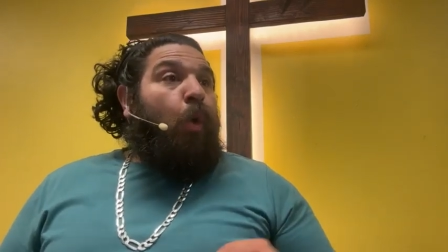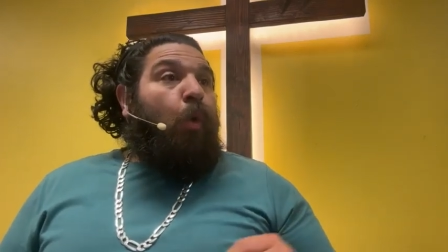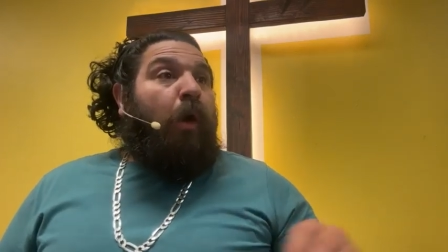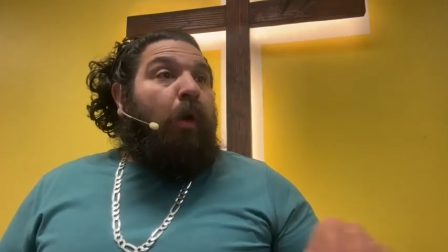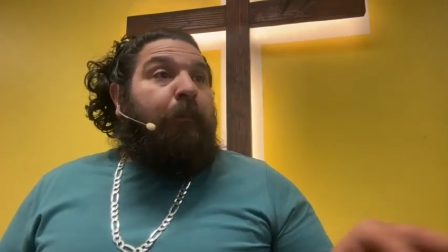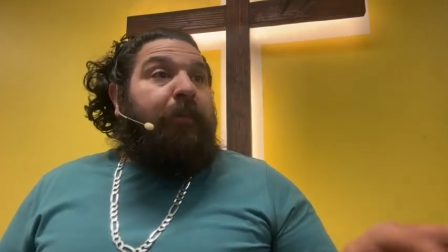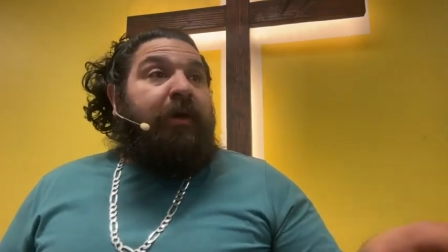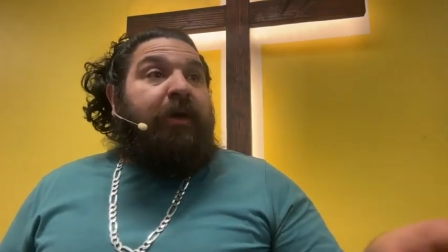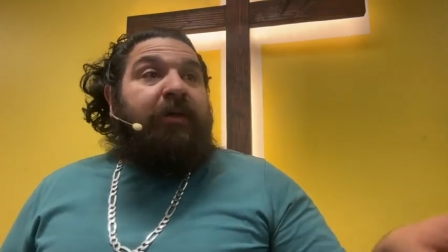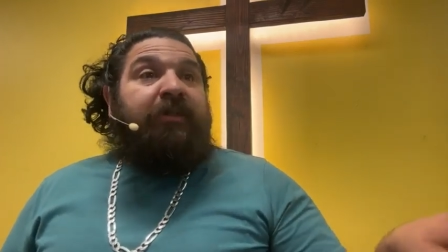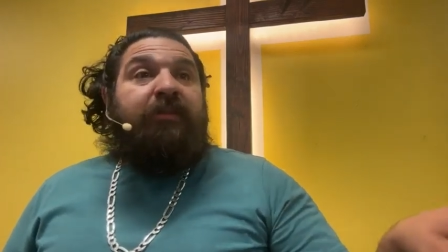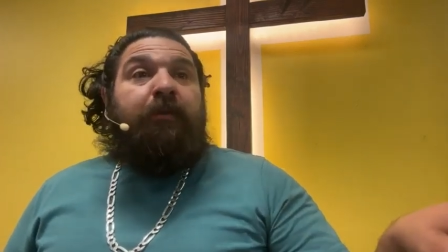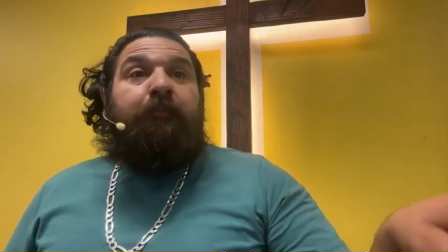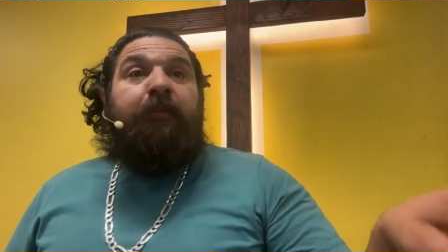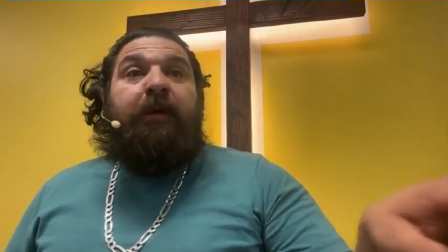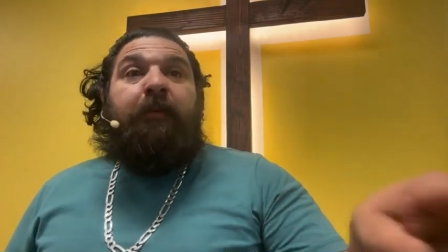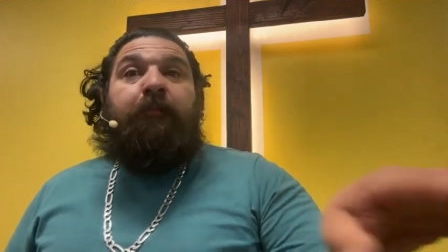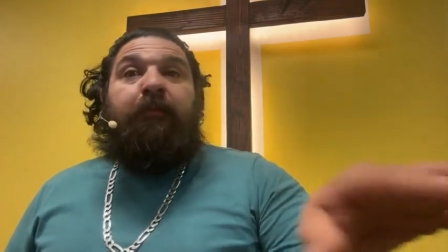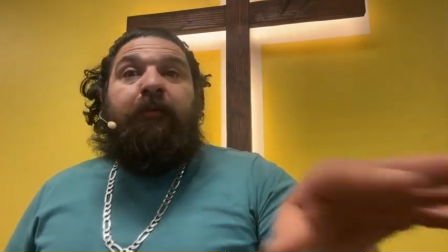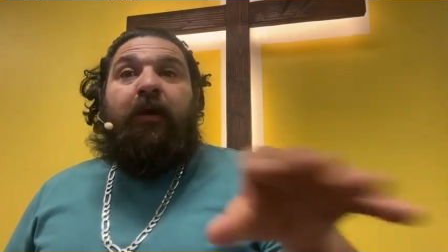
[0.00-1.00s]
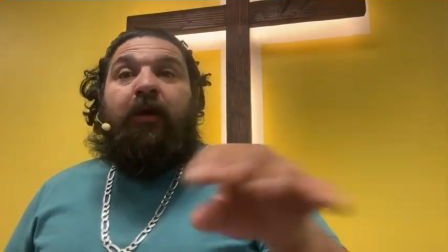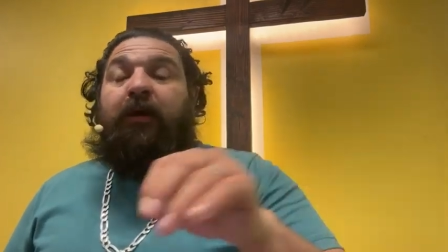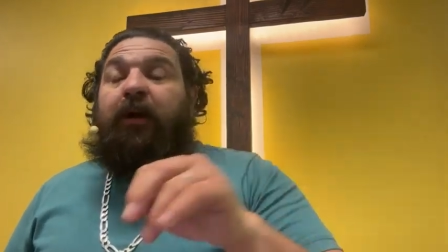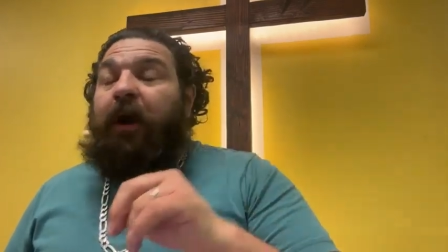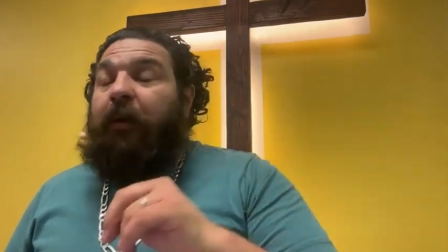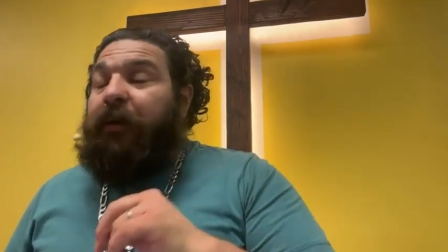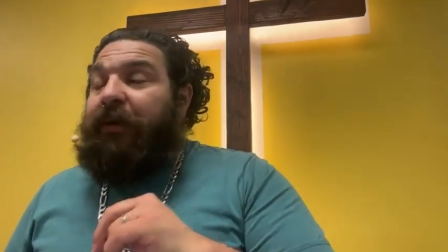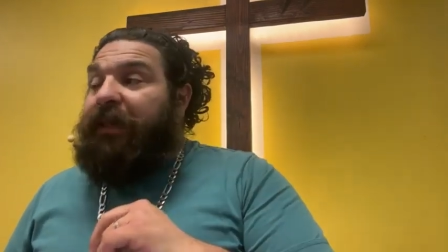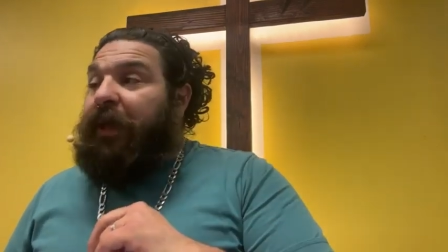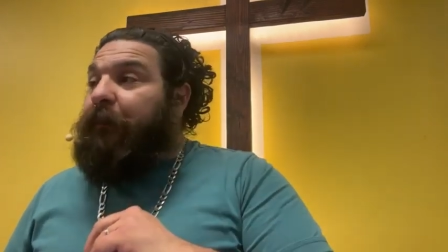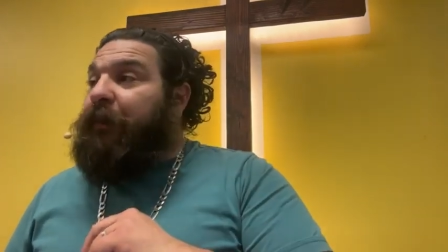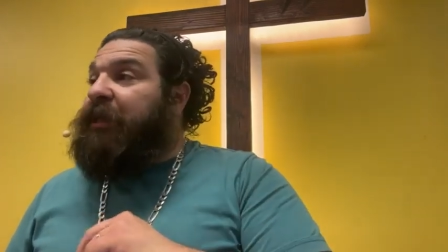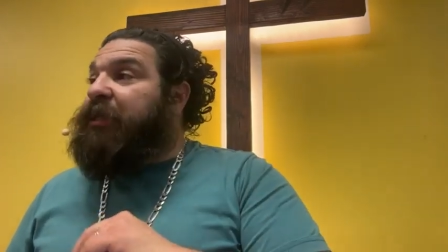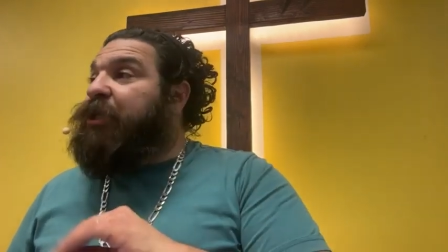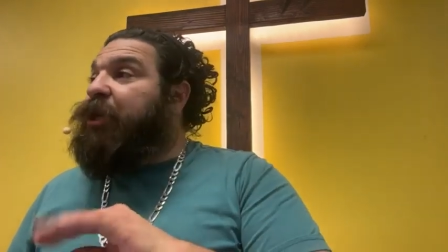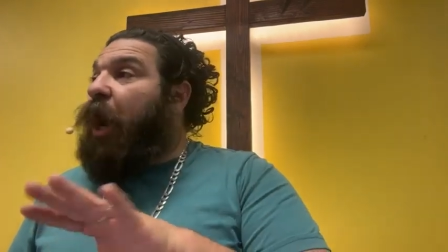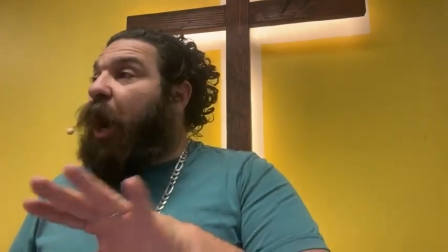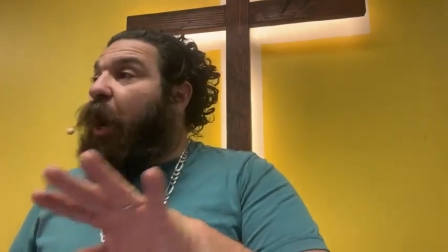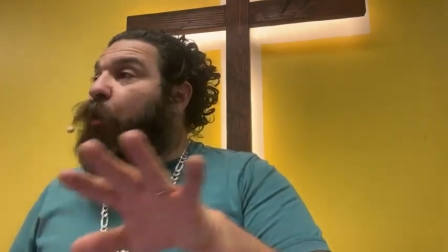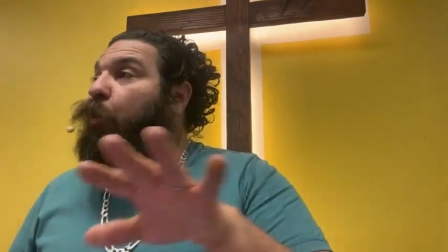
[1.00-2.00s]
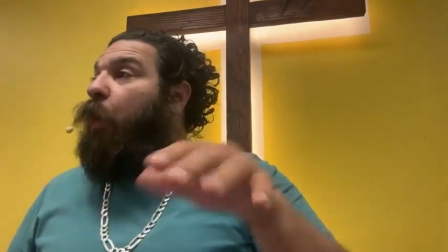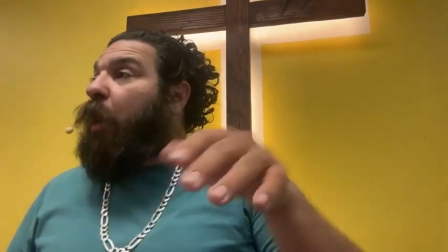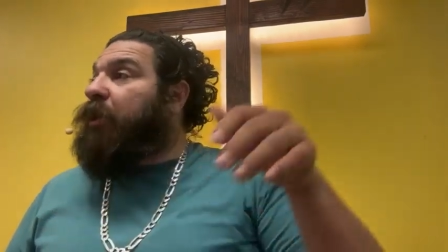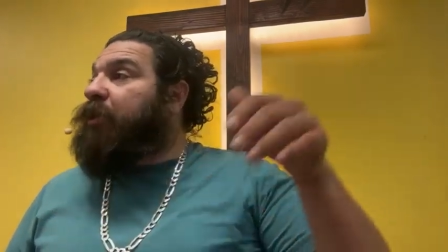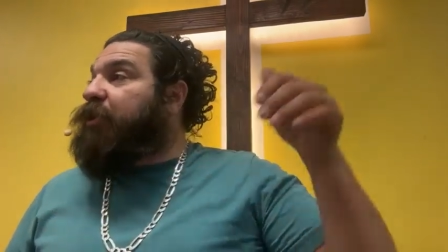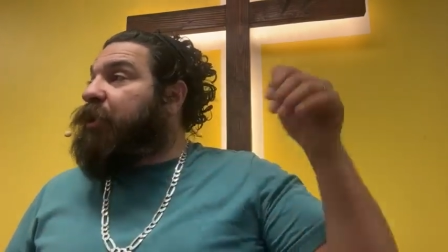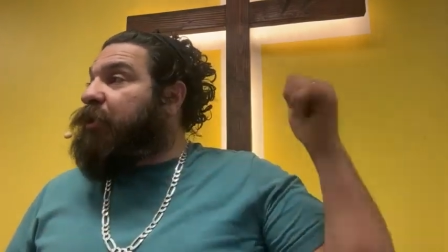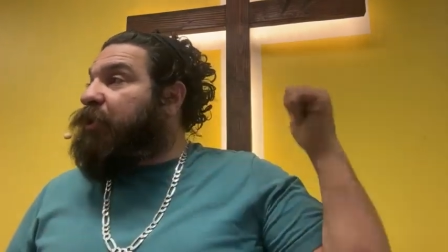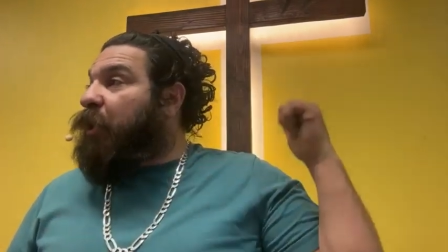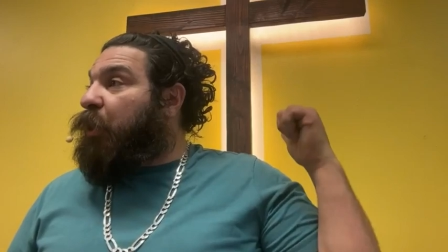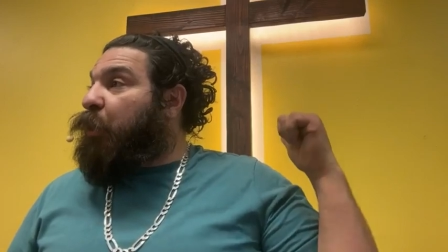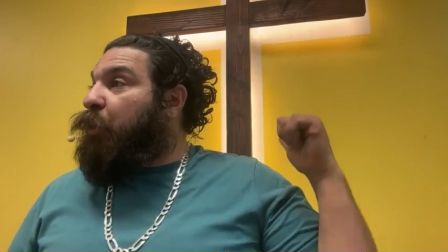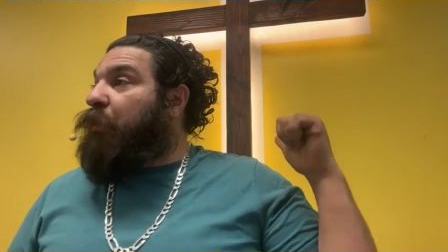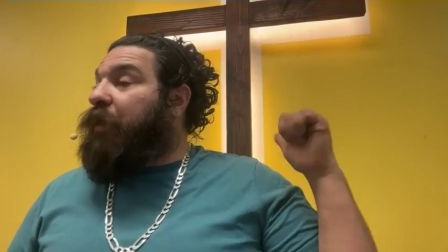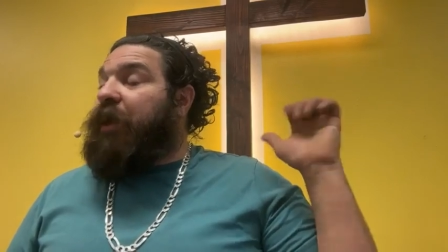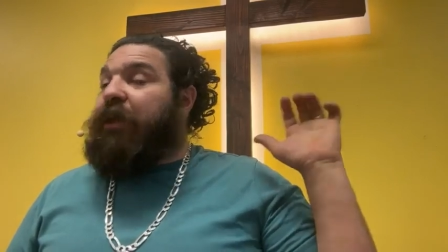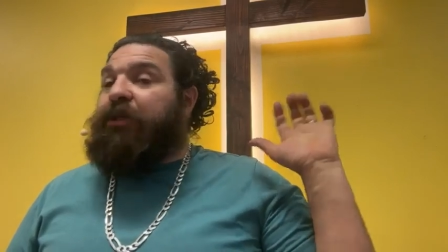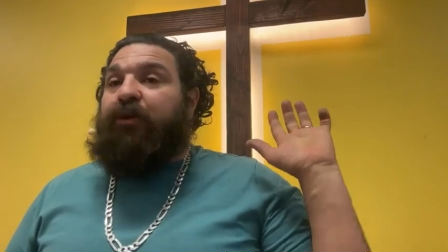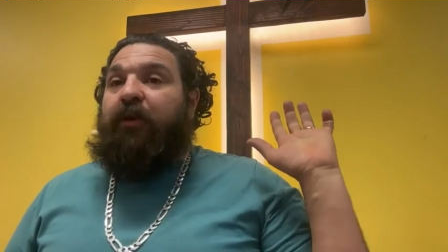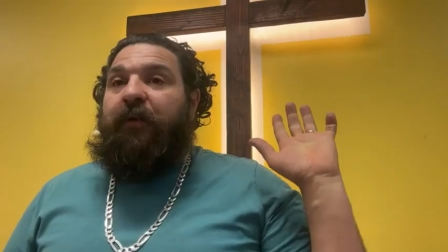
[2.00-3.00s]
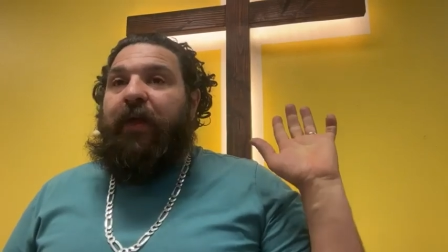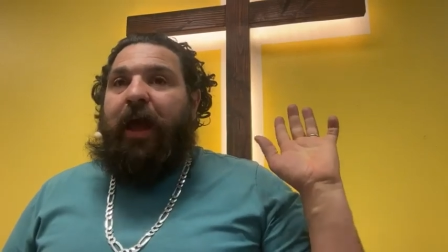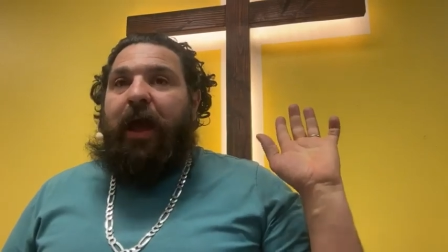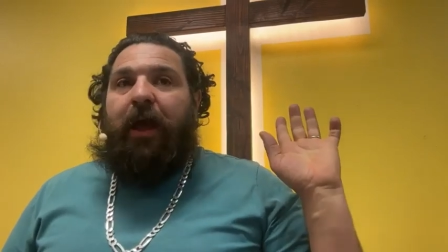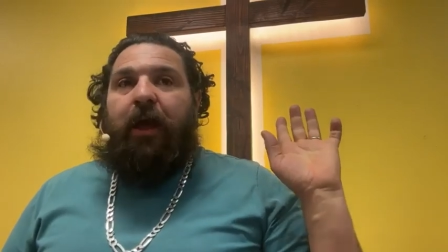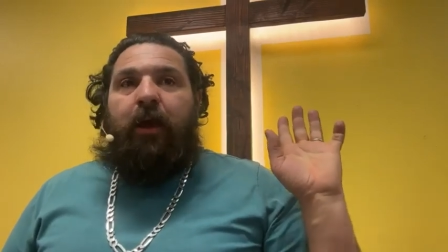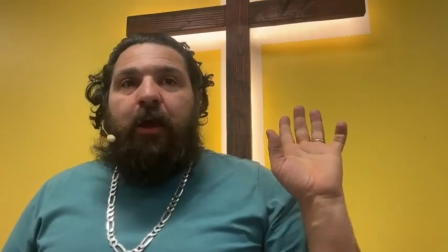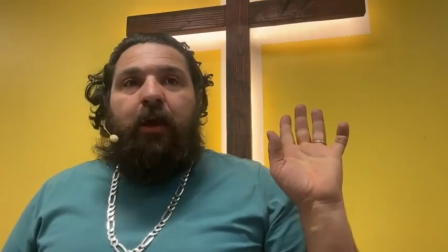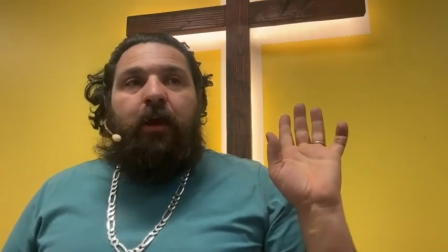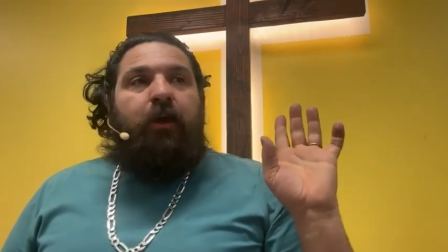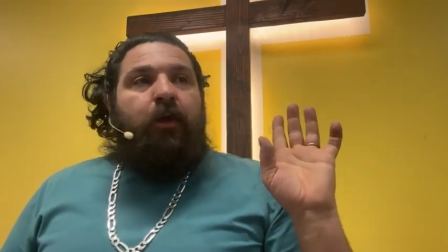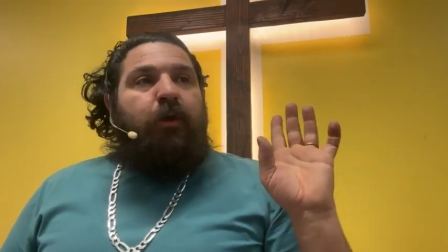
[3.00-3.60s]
well, because the people are coming, that means God wants us to do this or that.